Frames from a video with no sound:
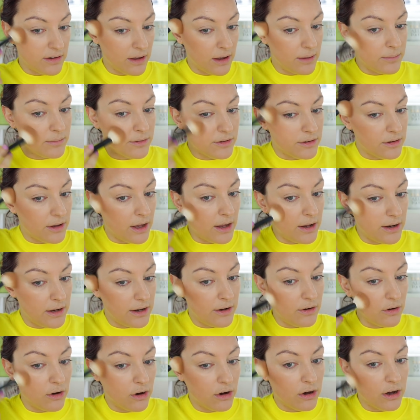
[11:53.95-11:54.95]
I'm
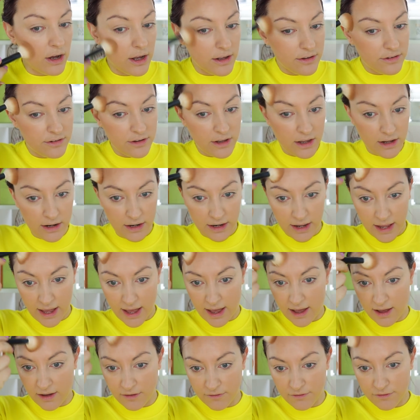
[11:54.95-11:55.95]
certainly not. I certainly
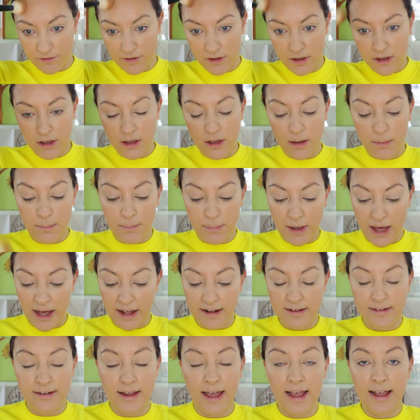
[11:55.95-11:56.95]
have
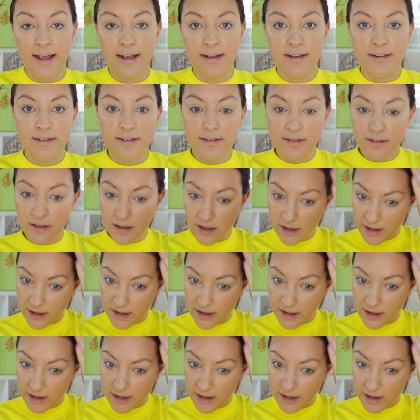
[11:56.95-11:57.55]
bad days.